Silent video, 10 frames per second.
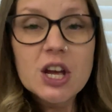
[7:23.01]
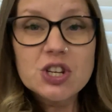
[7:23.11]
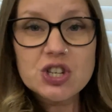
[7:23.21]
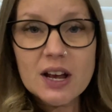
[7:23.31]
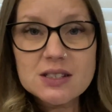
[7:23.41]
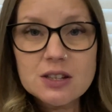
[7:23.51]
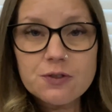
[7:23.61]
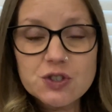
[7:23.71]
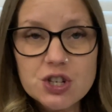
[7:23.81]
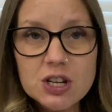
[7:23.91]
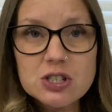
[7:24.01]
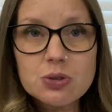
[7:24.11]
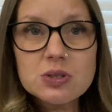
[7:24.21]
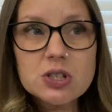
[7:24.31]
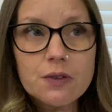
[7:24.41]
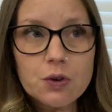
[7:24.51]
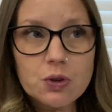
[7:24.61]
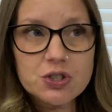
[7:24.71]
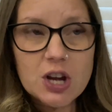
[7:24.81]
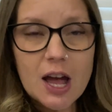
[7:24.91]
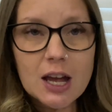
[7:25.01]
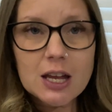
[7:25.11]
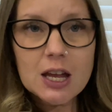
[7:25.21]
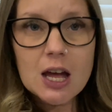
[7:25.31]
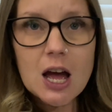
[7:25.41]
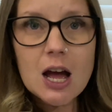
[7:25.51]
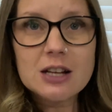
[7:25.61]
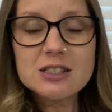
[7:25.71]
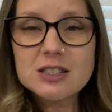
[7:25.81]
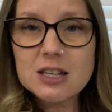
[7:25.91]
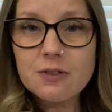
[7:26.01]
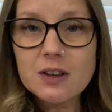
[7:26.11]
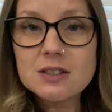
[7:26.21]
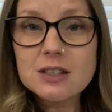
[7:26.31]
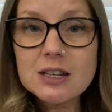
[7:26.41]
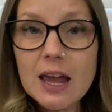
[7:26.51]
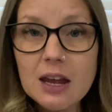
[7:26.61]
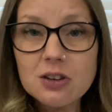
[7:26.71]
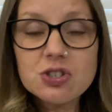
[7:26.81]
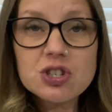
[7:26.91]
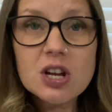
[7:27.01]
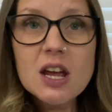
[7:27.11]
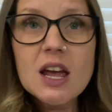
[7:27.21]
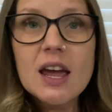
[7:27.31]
she asked if she could do a cervical check to see if he is engaged,